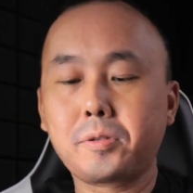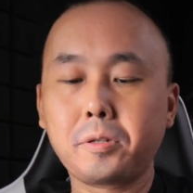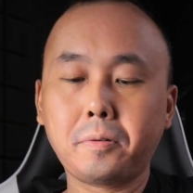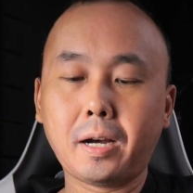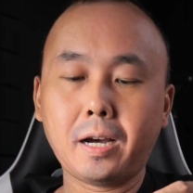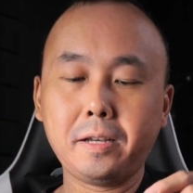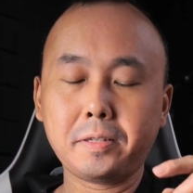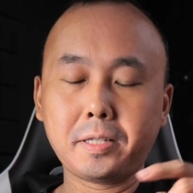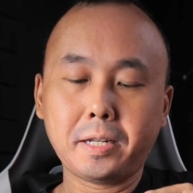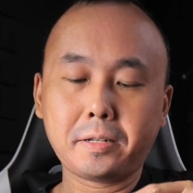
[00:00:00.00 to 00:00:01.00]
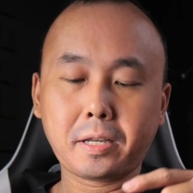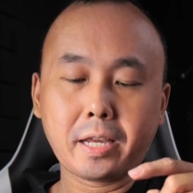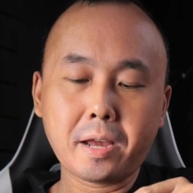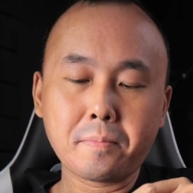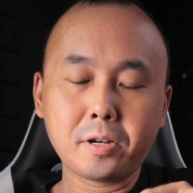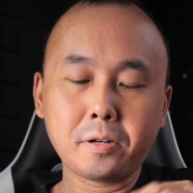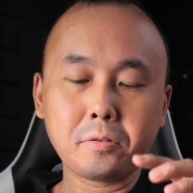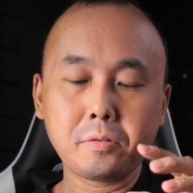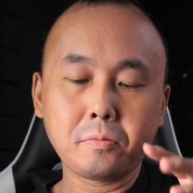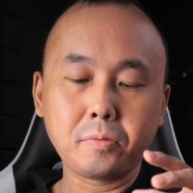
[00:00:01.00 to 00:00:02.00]
II, so I set the camera
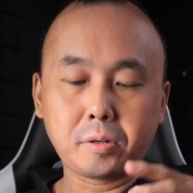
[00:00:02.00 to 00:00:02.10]
to